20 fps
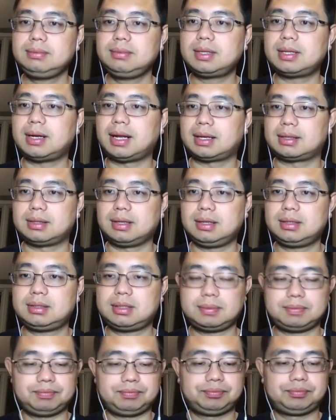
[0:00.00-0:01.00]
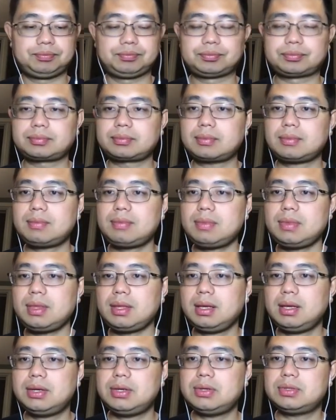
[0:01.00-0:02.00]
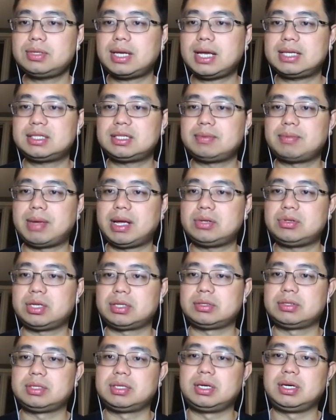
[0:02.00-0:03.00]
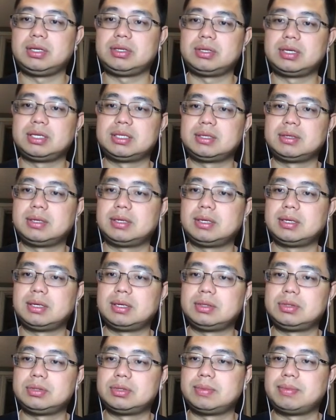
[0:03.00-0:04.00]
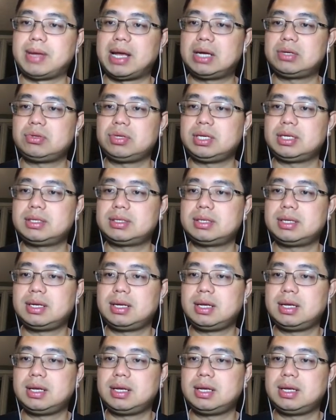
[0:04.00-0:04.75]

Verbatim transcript: like this. Use S to matrix to turn it to, uh, to a matrix